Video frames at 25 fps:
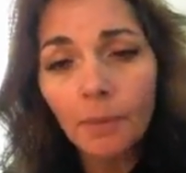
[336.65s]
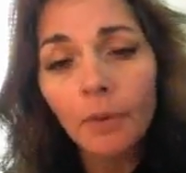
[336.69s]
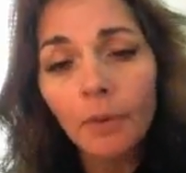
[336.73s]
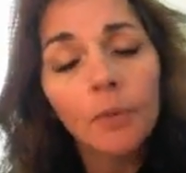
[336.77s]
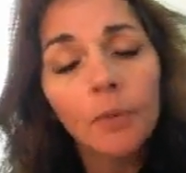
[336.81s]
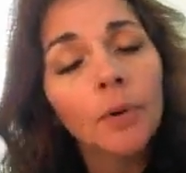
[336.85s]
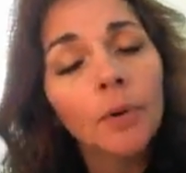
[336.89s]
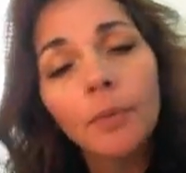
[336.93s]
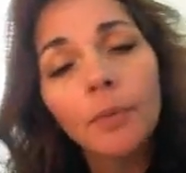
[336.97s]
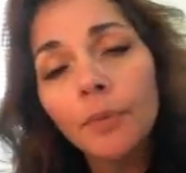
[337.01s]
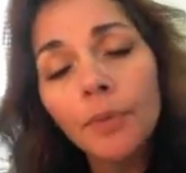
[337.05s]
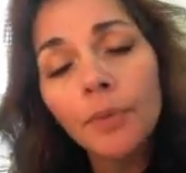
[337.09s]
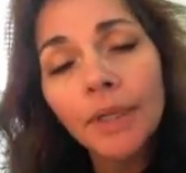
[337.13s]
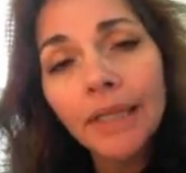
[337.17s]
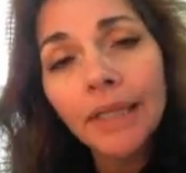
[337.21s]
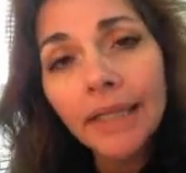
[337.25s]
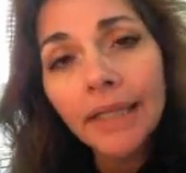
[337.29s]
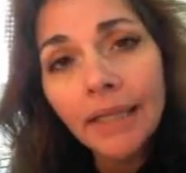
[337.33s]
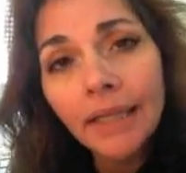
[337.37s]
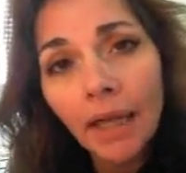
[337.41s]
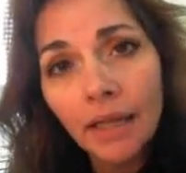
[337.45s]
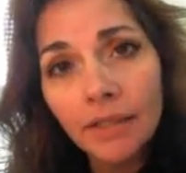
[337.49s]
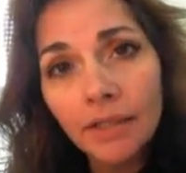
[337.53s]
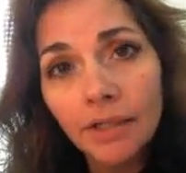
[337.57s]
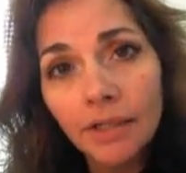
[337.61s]
but we're
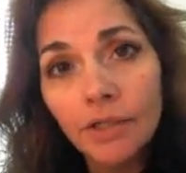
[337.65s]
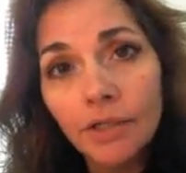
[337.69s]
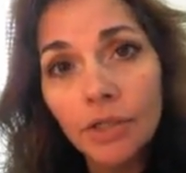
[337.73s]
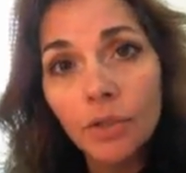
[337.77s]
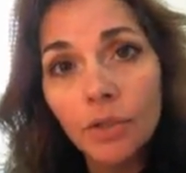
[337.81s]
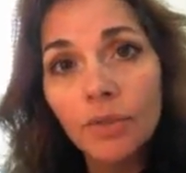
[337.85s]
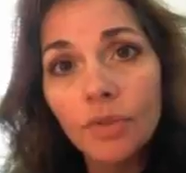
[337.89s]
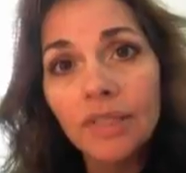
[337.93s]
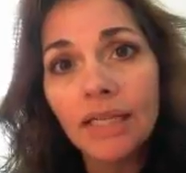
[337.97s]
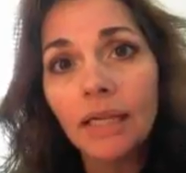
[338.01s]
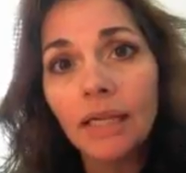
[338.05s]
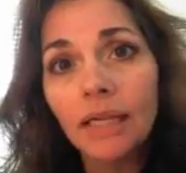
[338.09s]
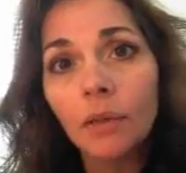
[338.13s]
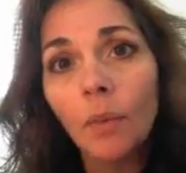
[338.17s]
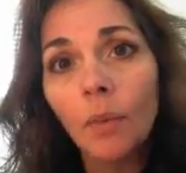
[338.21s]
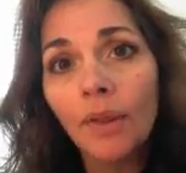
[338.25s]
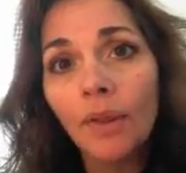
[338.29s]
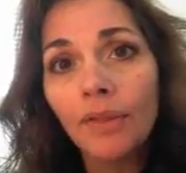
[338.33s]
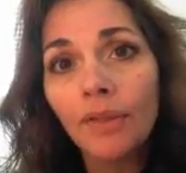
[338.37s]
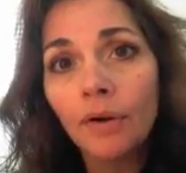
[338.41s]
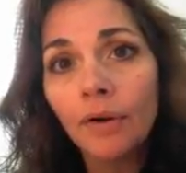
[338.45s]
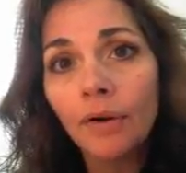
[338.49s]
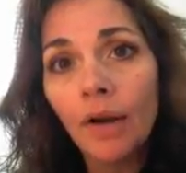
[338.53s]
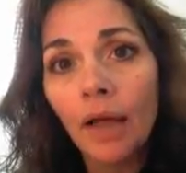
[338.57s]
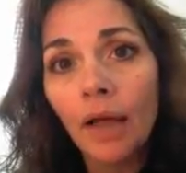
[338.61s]
really not deducing
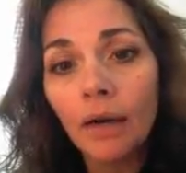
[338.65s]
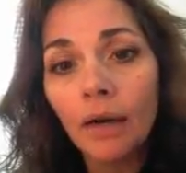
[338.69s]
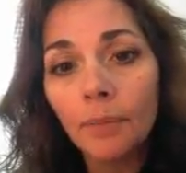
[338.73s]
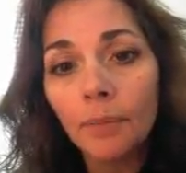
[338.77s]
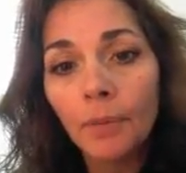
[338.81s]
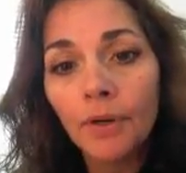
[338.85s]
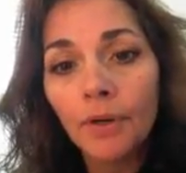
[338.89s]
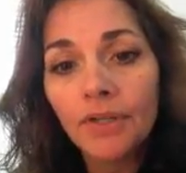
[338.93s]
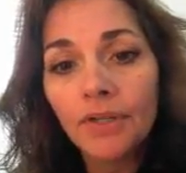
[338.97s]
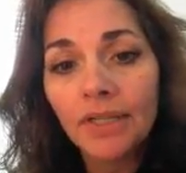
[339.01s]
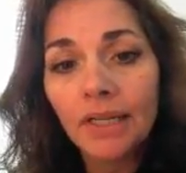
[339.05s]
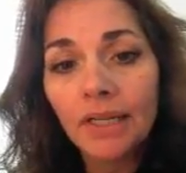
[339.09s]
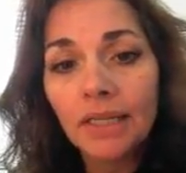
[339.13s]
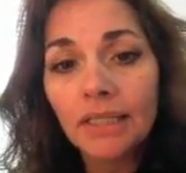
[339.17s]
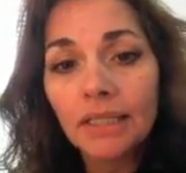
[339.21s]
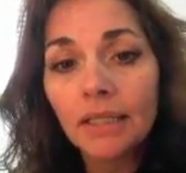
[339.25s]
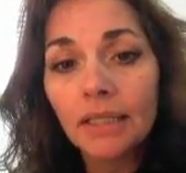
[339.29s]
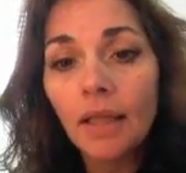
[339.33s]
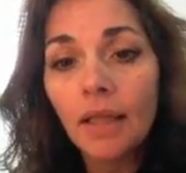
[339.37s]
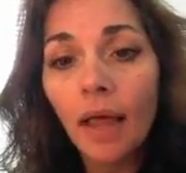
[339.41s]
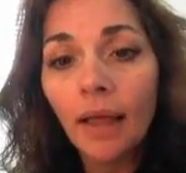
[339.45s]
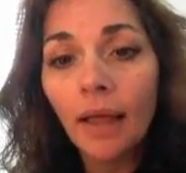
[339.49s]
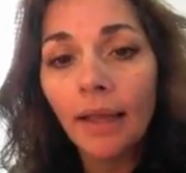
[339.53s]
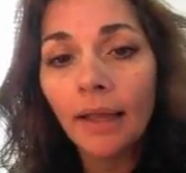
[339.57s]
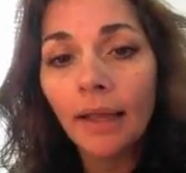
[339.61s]
whether or not a person is
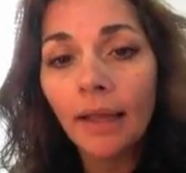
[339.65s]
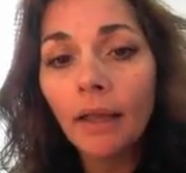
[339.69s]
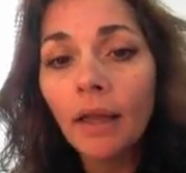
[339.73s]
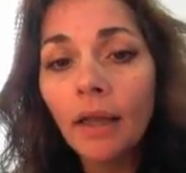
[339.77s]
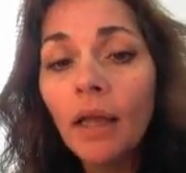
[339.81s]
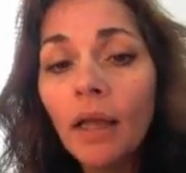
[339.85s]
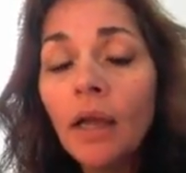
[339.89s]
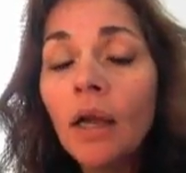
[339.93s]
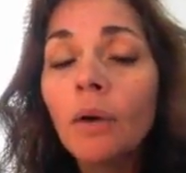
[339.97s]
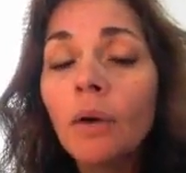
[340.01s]
lying.